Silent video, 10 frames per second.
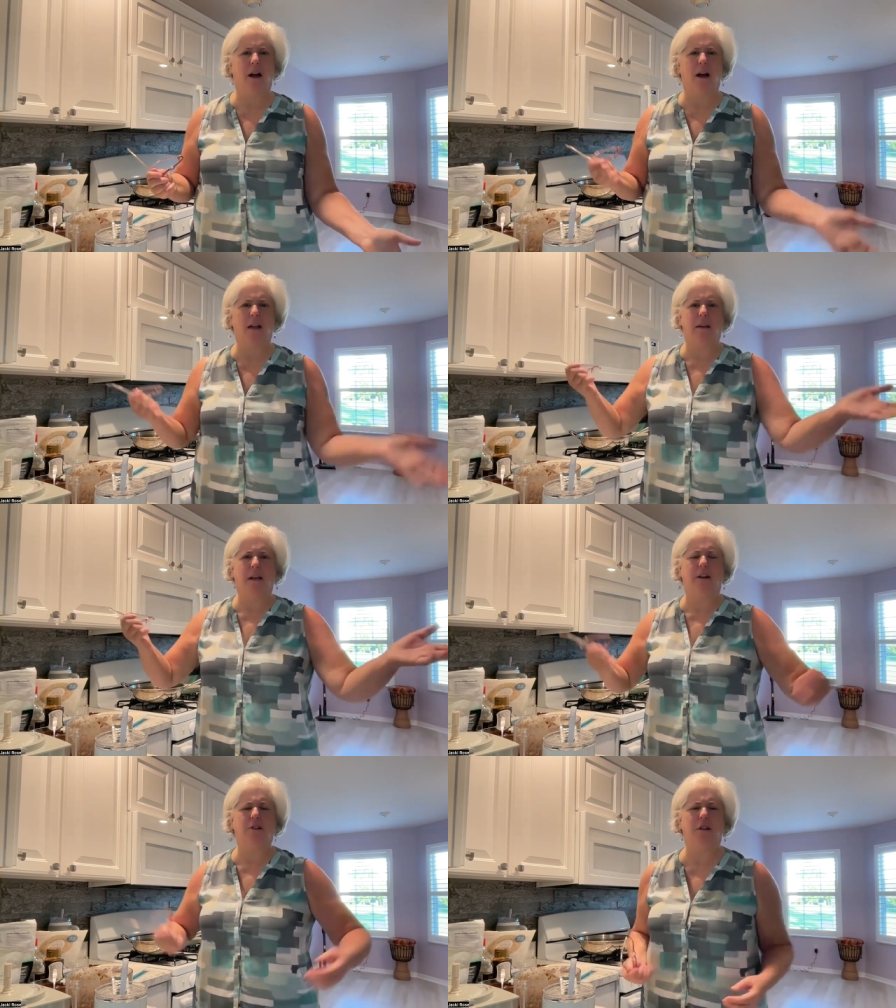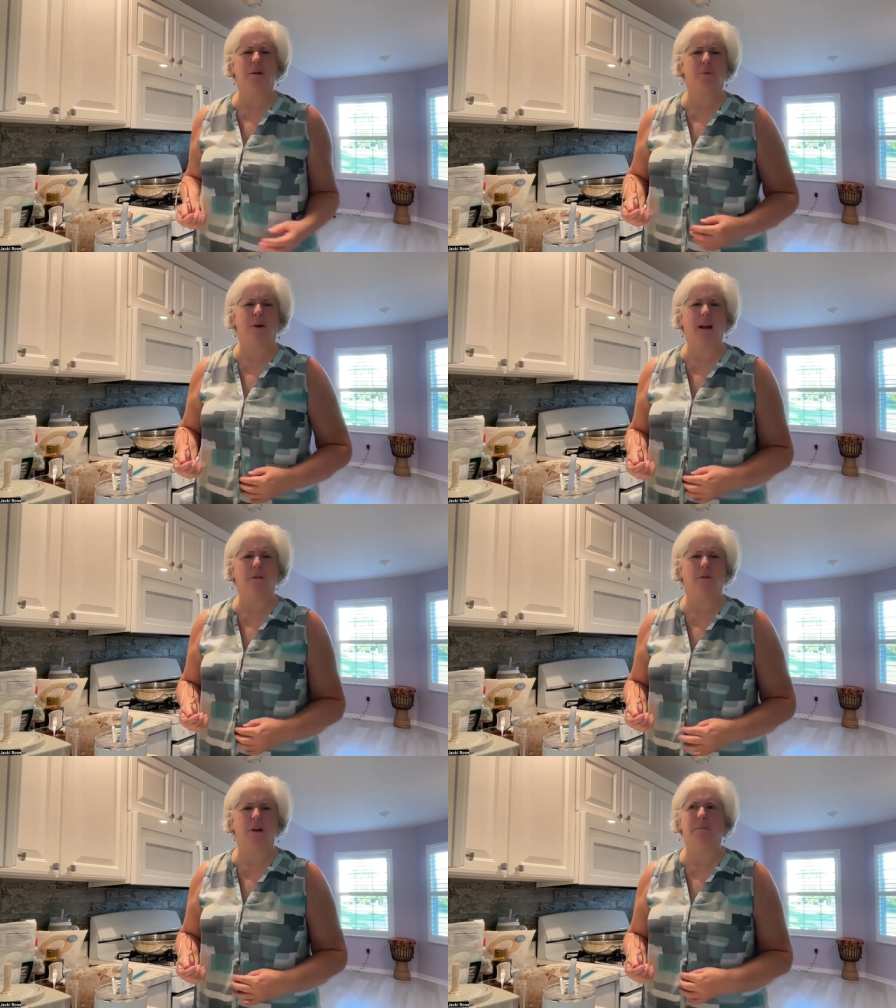I think I took a
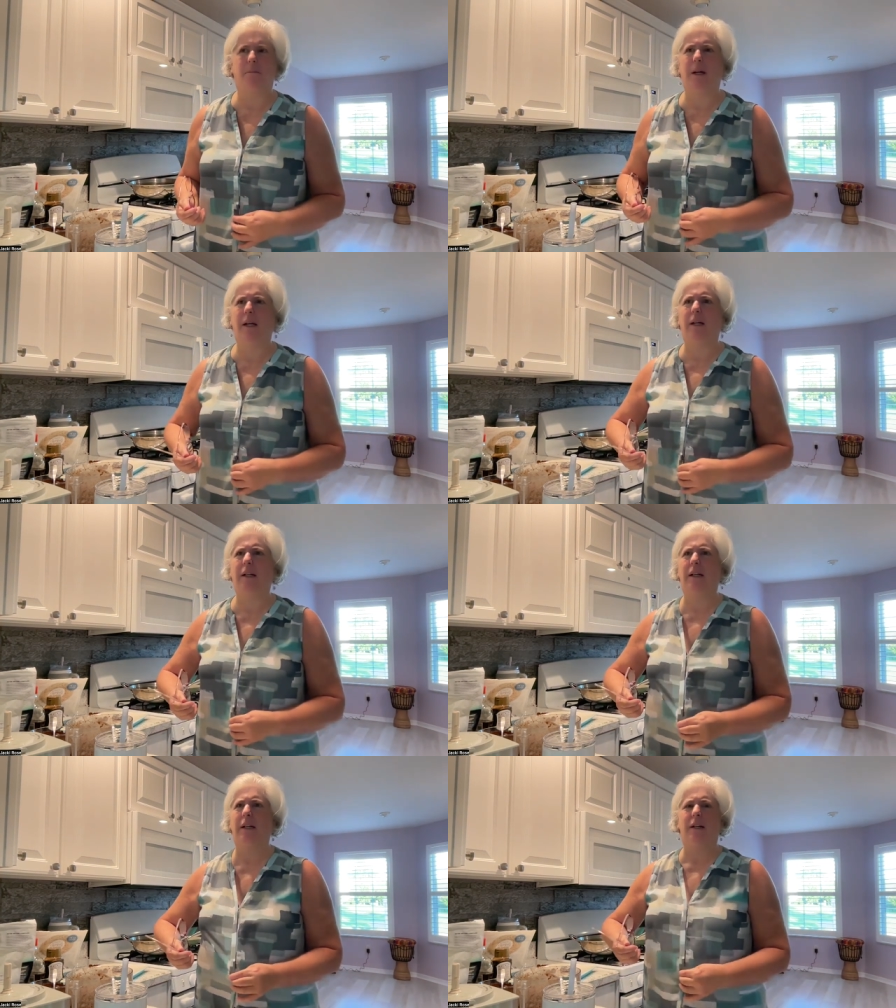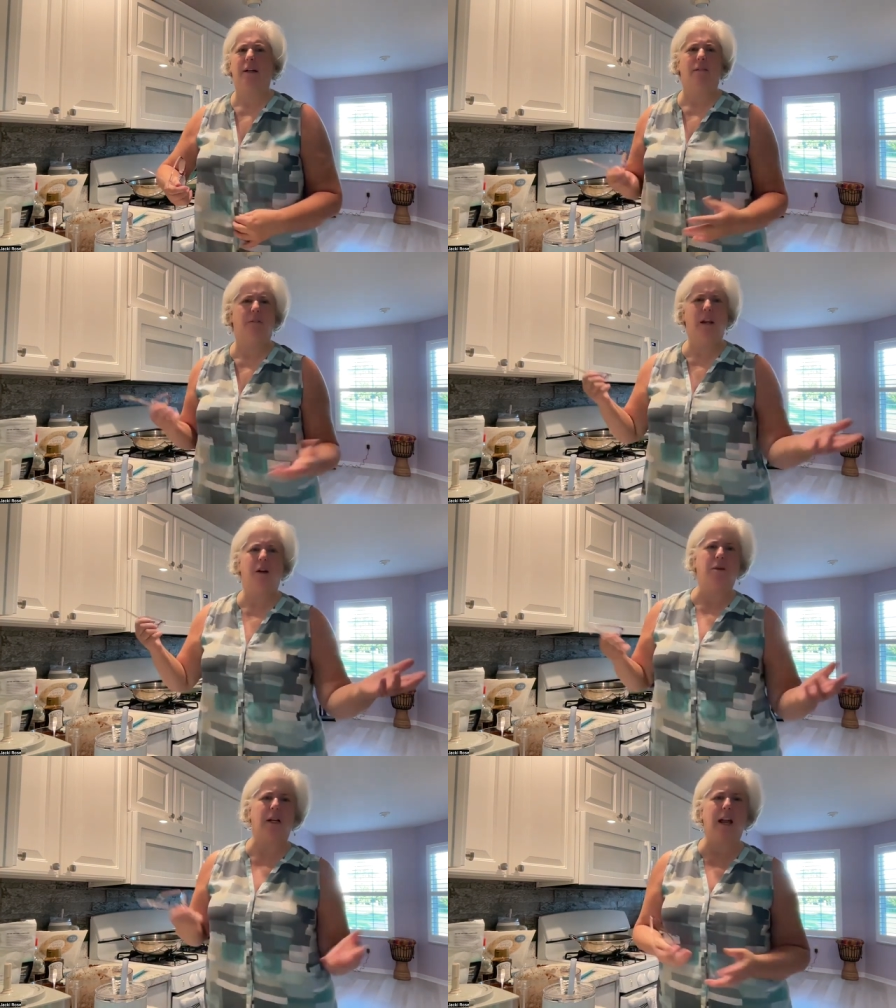break from
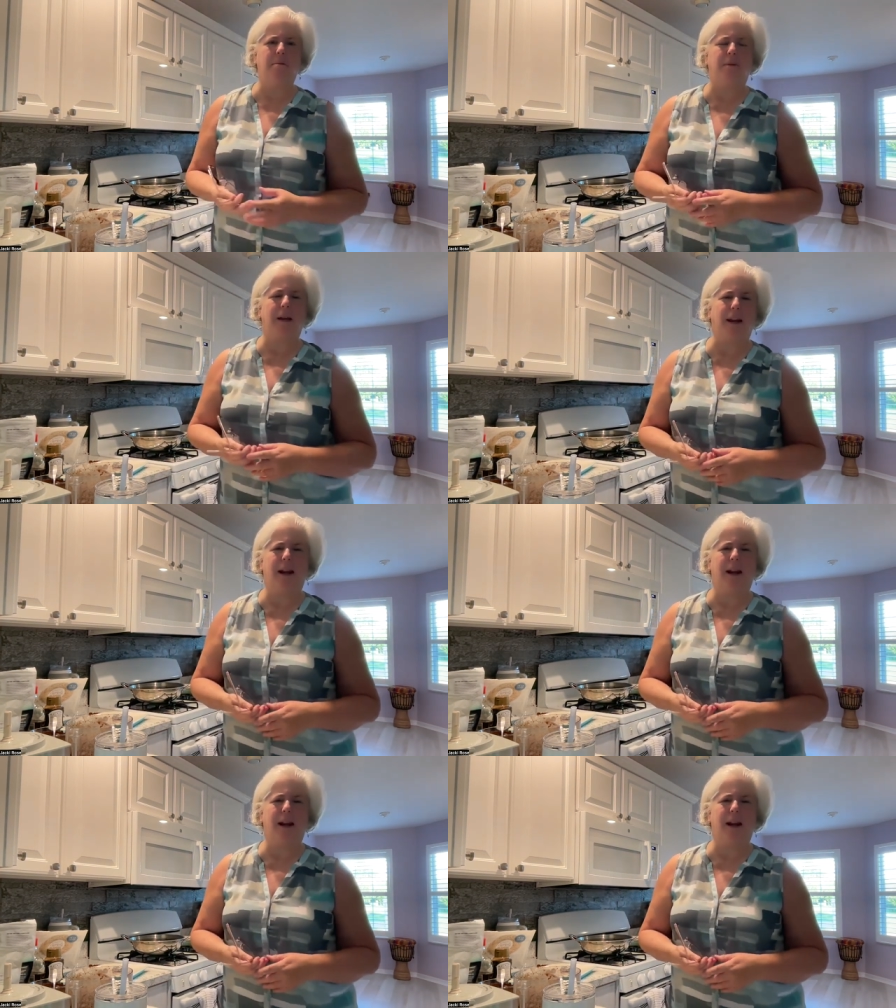videotaping.